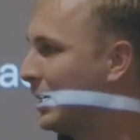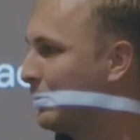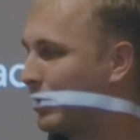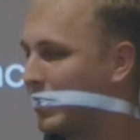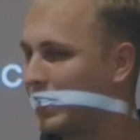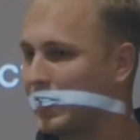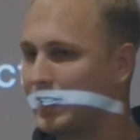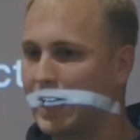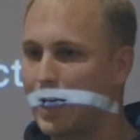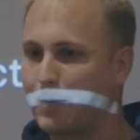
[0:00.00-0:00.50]
But
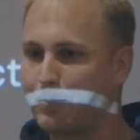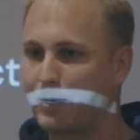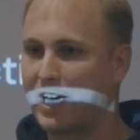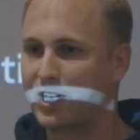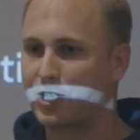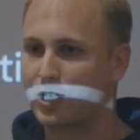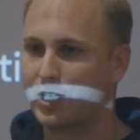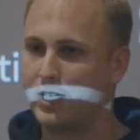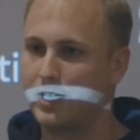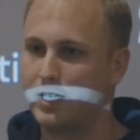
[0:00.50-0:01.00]
the dApp
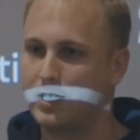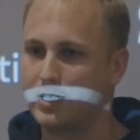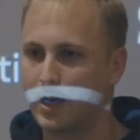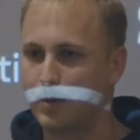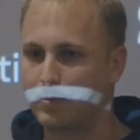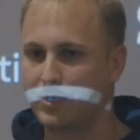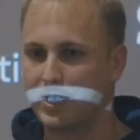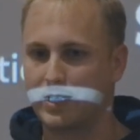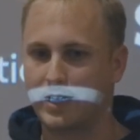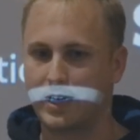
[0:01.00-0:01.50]
actually
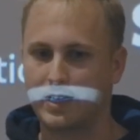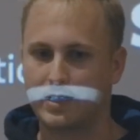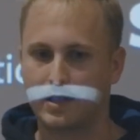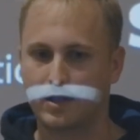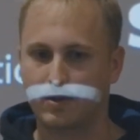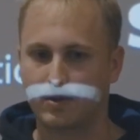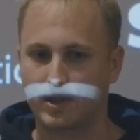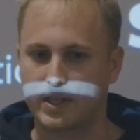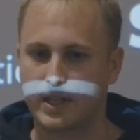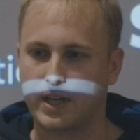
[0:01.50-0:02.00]
subsidizes
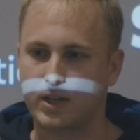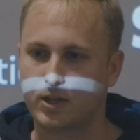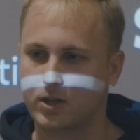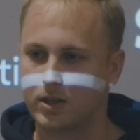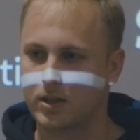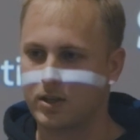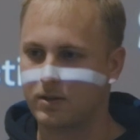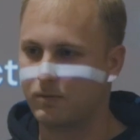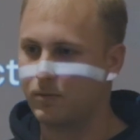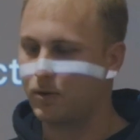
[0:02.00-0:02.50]

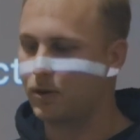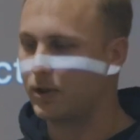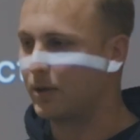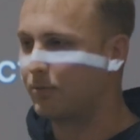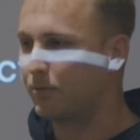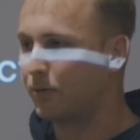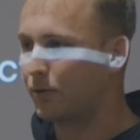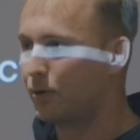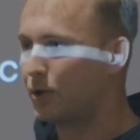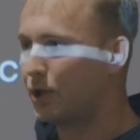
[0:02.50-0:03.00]
transactions for them
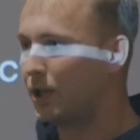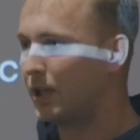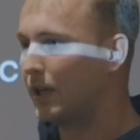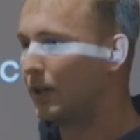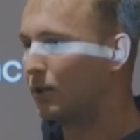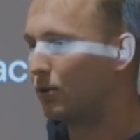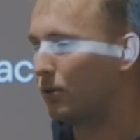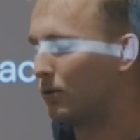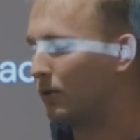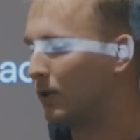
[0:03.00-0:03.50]
through
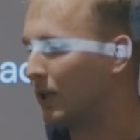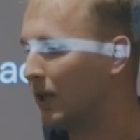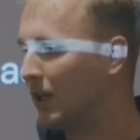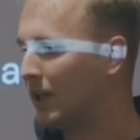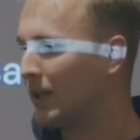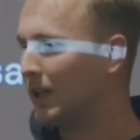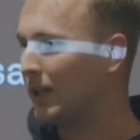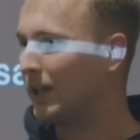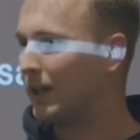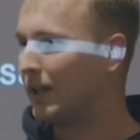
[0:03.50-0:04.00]
Gelato,
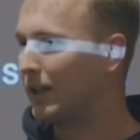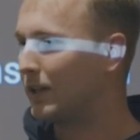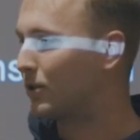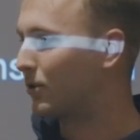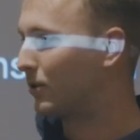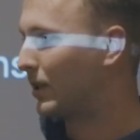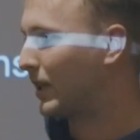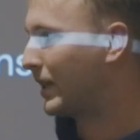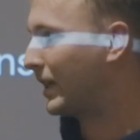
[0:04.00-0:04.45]
so they